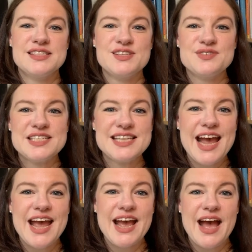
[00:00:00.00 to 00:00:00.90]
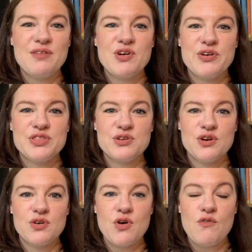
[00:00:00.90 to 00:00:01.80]
So today I'm going
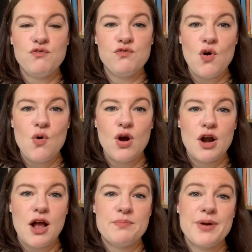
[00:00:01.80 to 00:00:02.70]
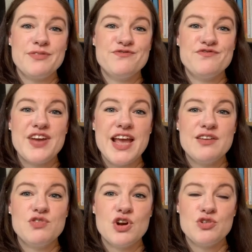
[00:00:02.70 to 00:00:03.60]
through four of my
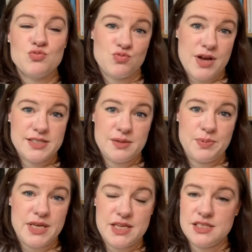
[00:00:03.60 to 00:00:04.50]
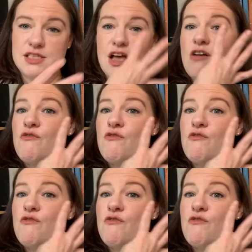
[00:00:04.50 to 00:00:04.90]
favorite recipes,